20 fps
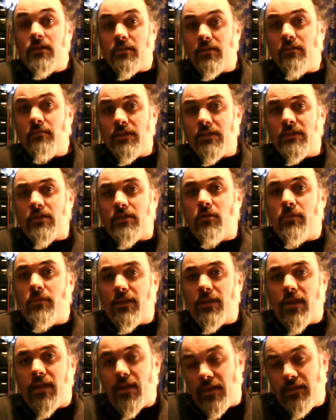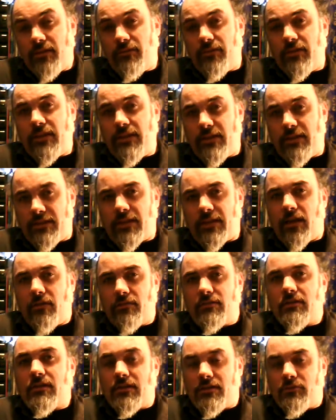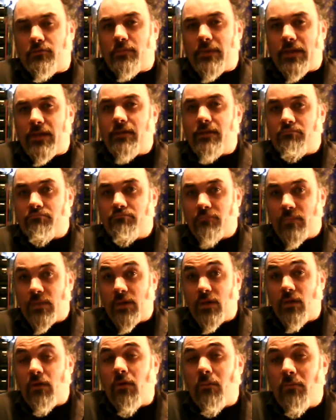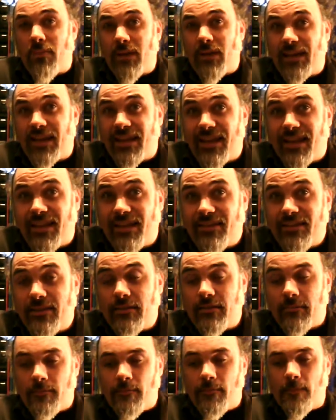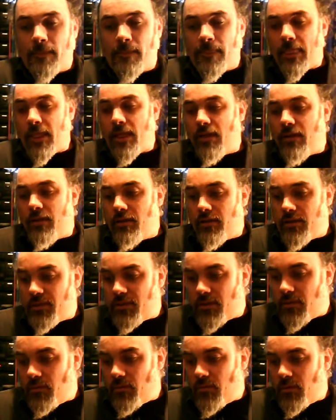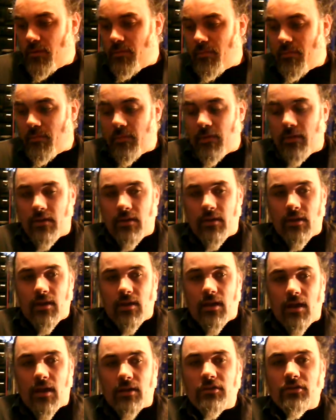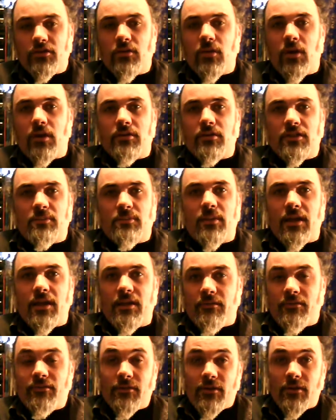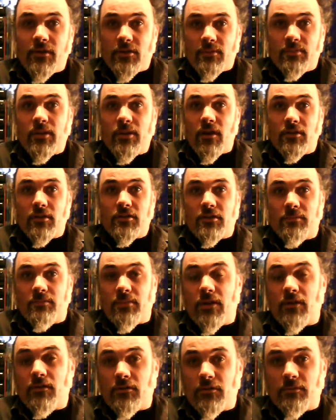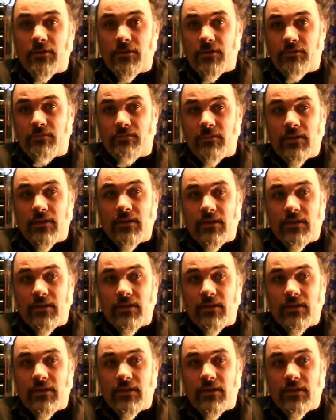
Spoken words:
Somebody told me that AV sounds a little bit complicated, so I just thought I'd explain first past the post, because